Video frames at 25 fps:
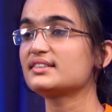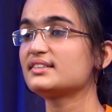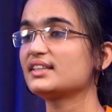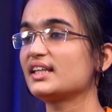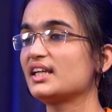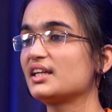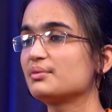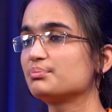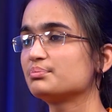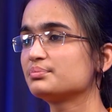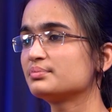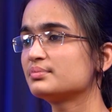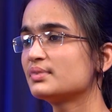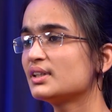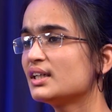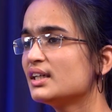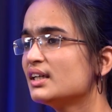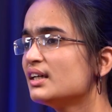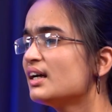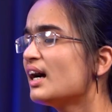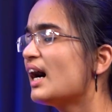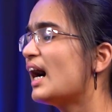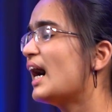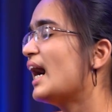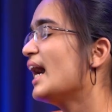same.
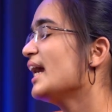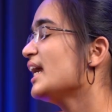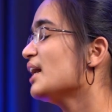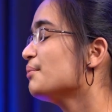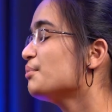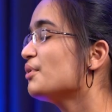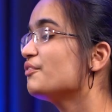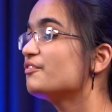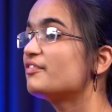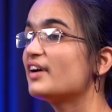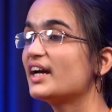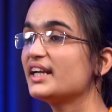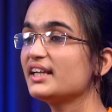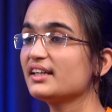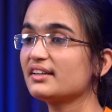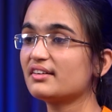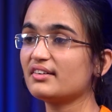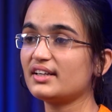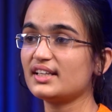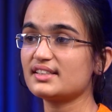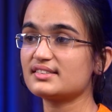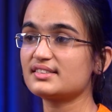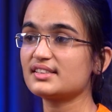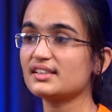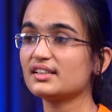I am a very
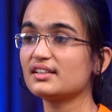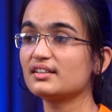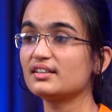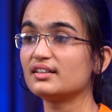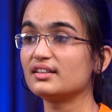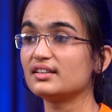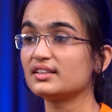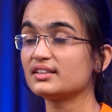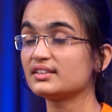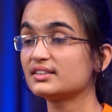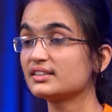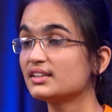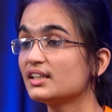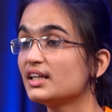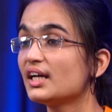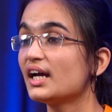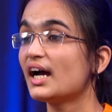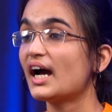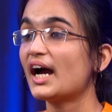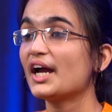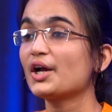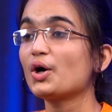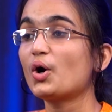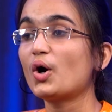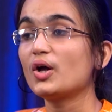crazy girl.
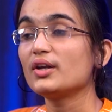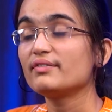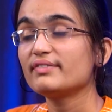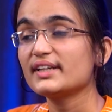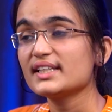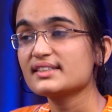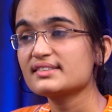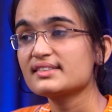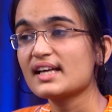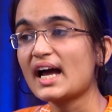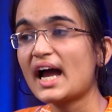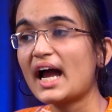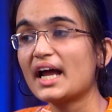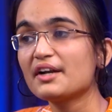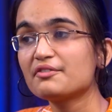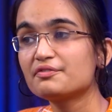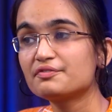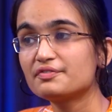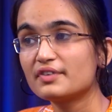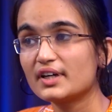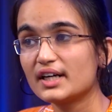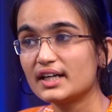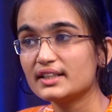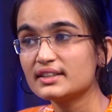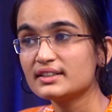I always had
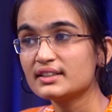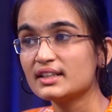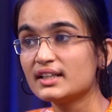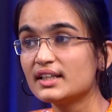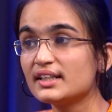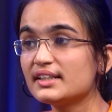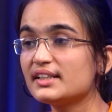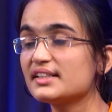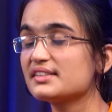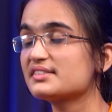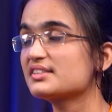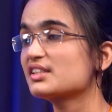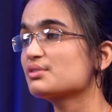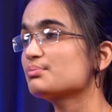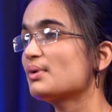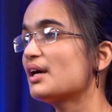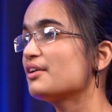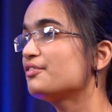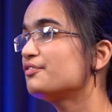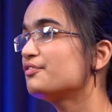fun teasing my